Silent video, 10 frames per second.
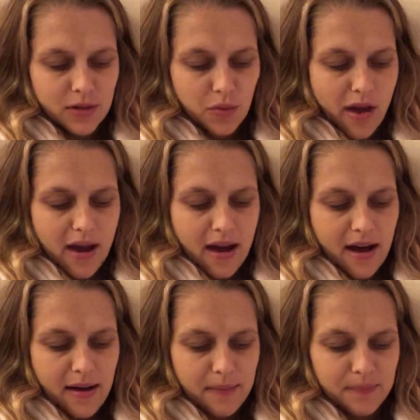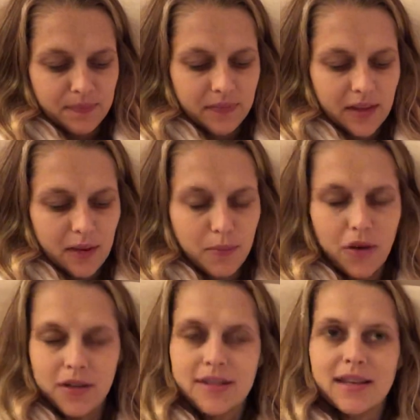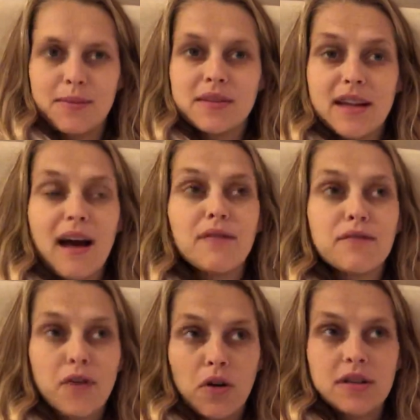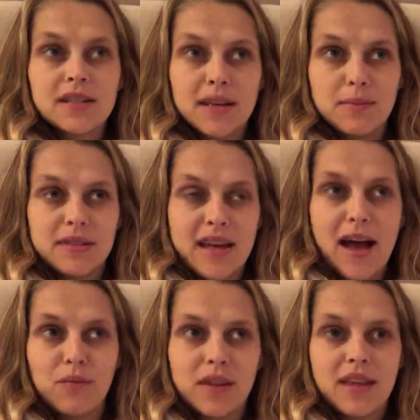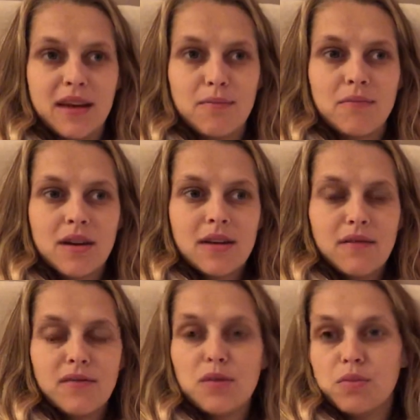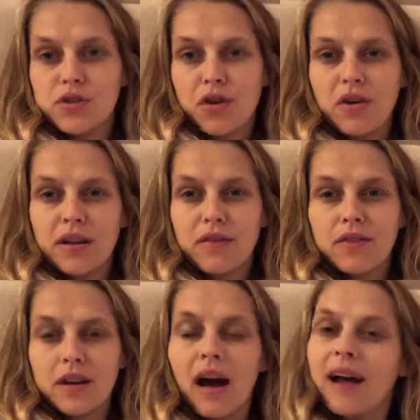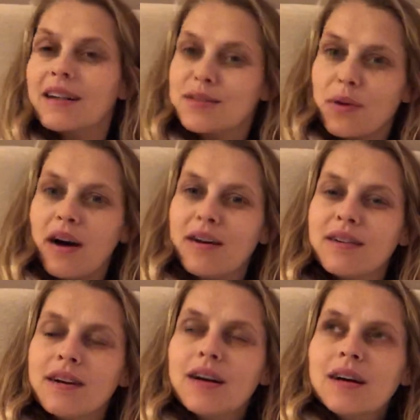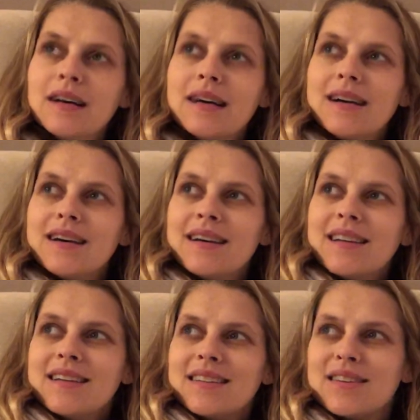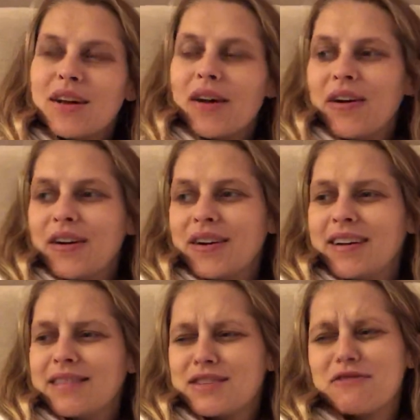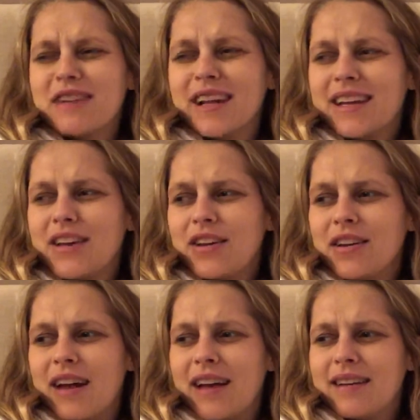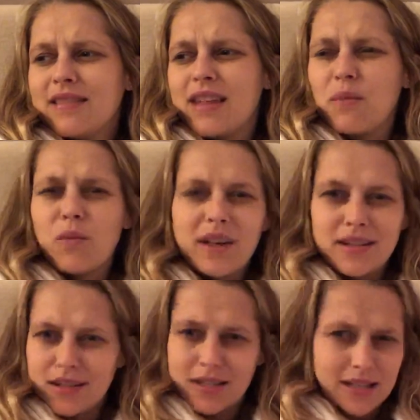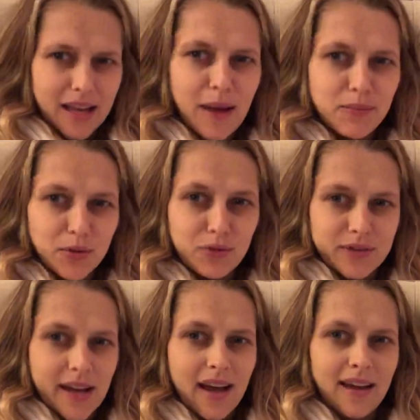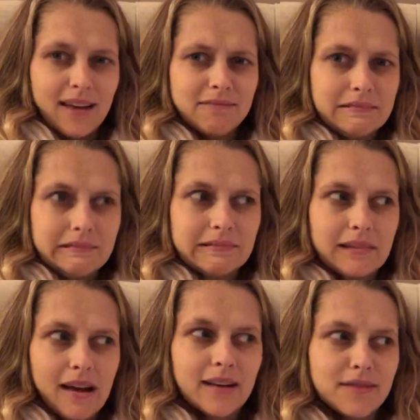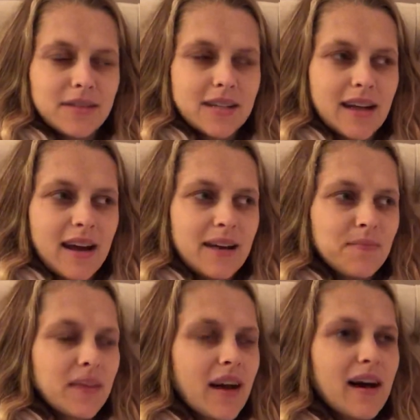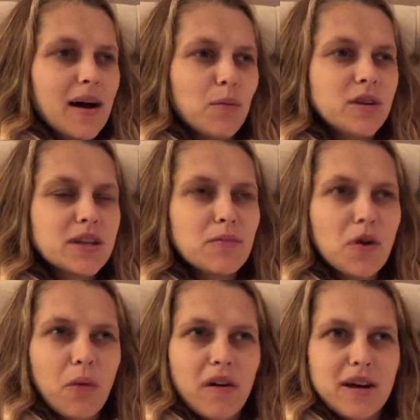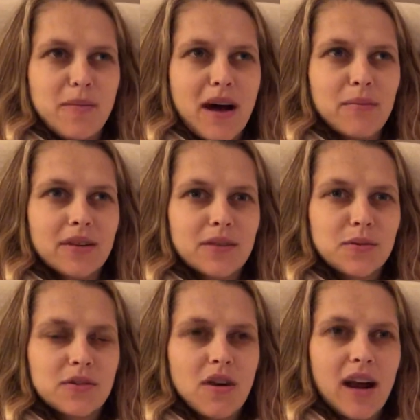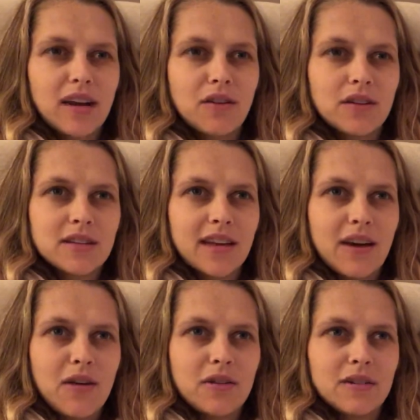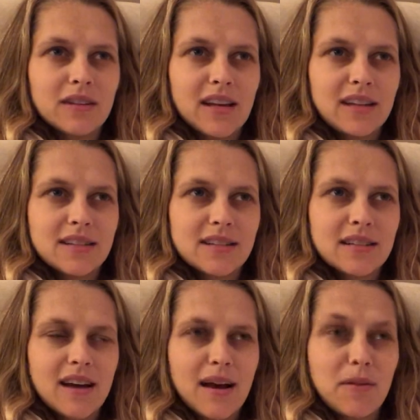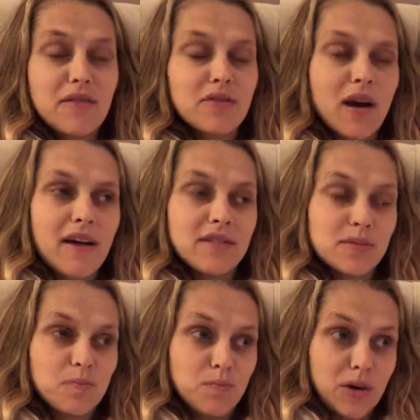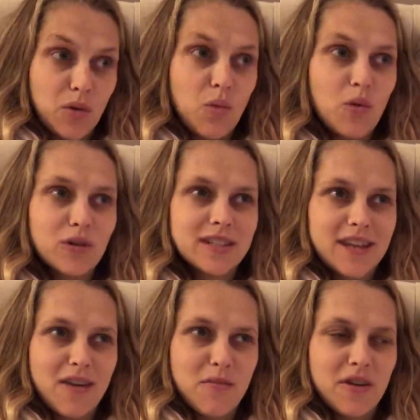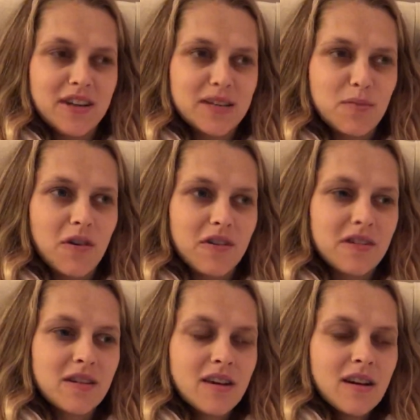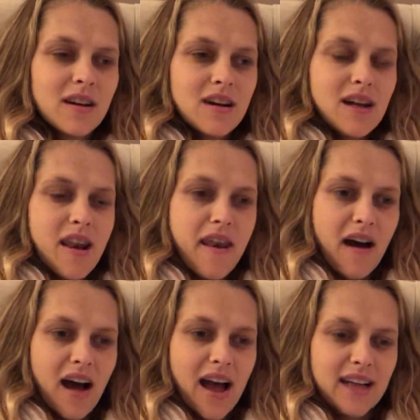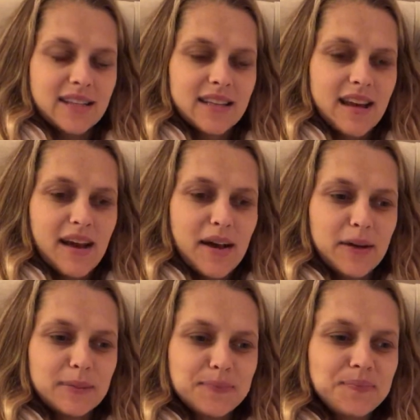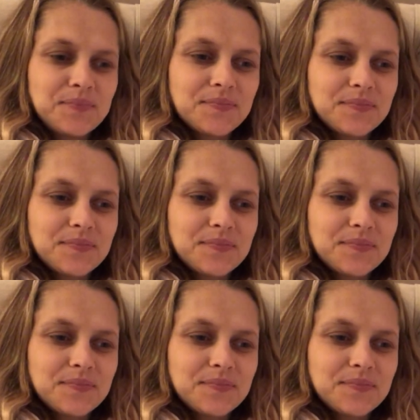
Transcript: is where Bodhi sleeps now, and Forrest sleeps down with him for the majority of the night as well. So it was really cute, and then we just slept all day kind of today, which I'm not worried about because we're trying not to get on London time, even though I have this big award ceremony tomorrow night. We're